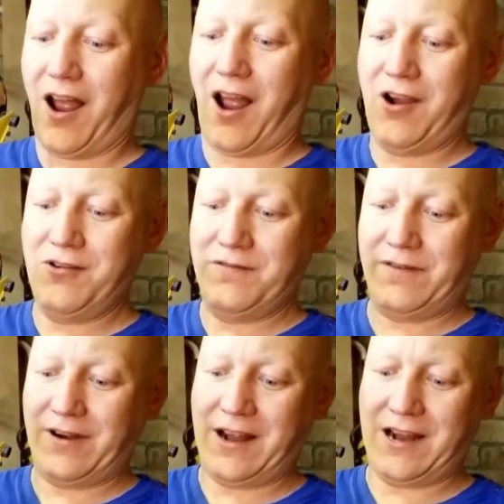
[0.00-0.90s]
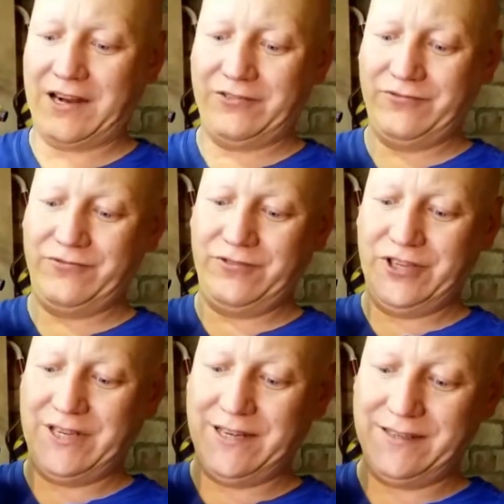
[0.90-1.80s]
Over 100
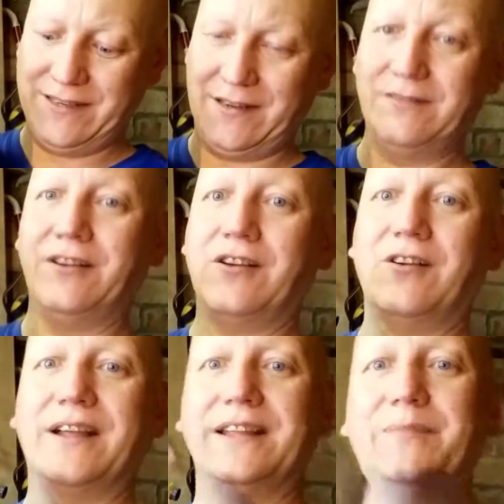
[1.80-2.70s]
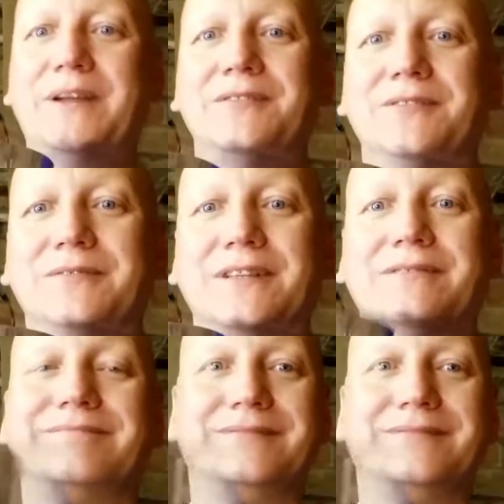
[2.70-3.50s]
years ago. Oh, I can't get the base off now.